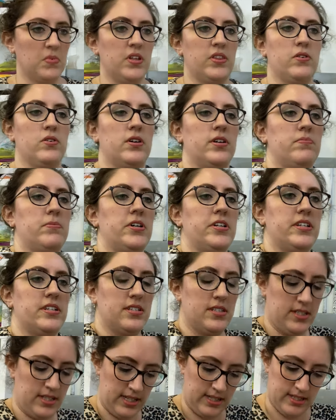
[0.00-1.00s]
Thought I might need to
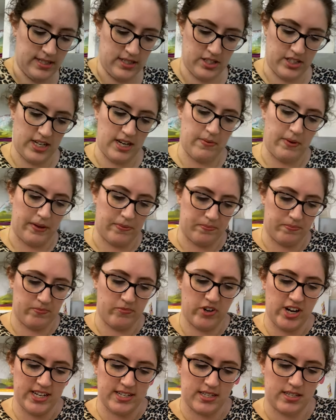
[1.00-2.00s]
switch. Anyway,
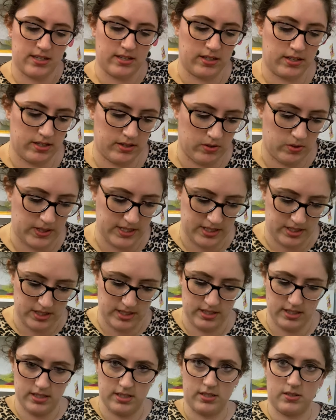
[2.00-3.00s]
right,
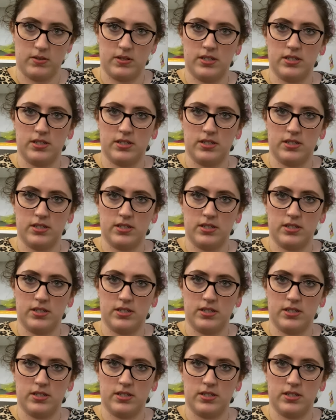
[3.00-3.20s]
questions.